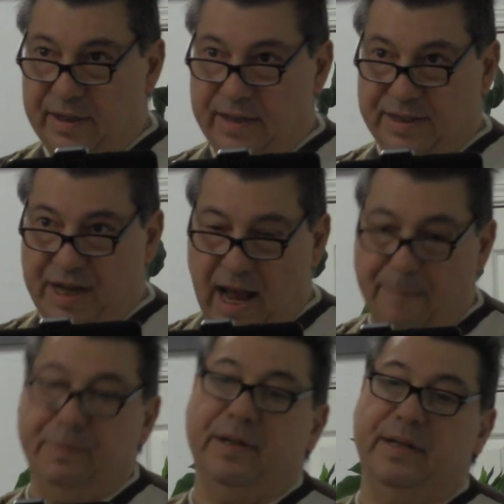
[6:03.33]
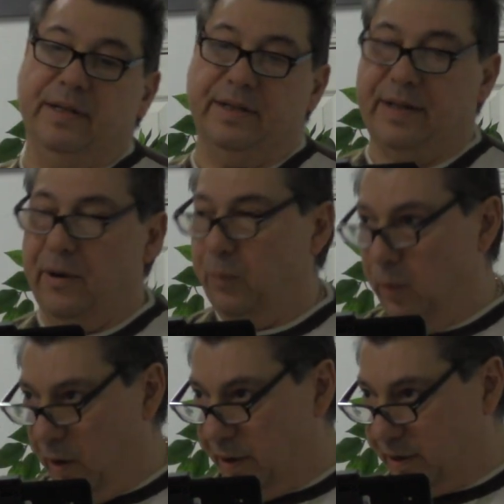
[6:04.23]
that's happening that
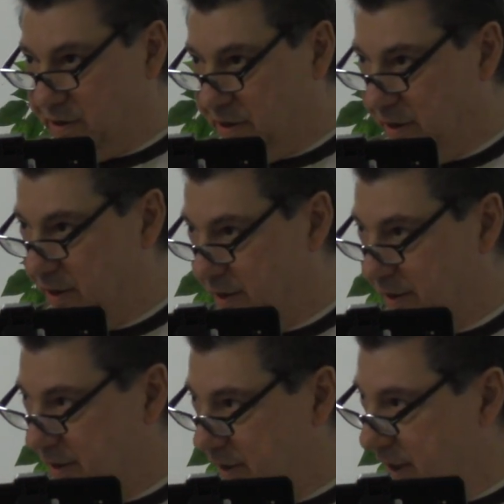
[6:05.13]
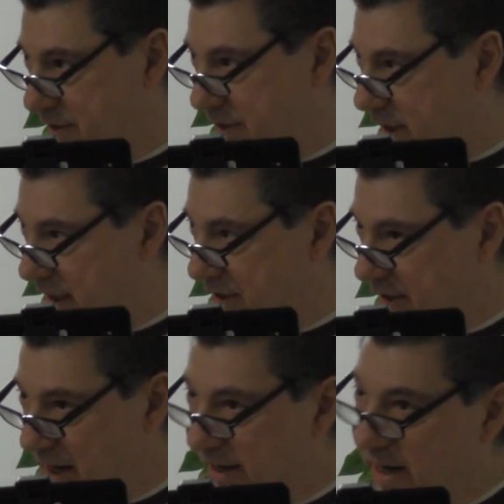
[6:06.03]
works. And you can't
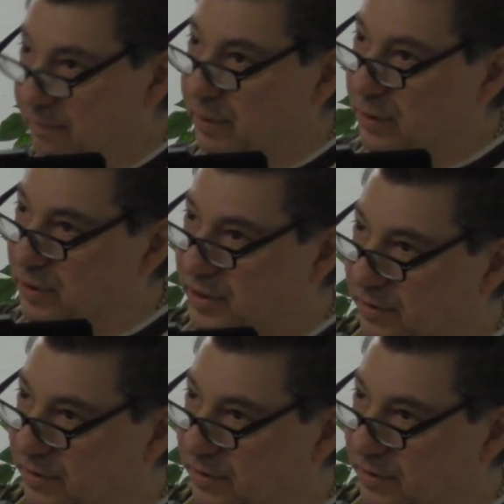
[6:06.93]
deny that because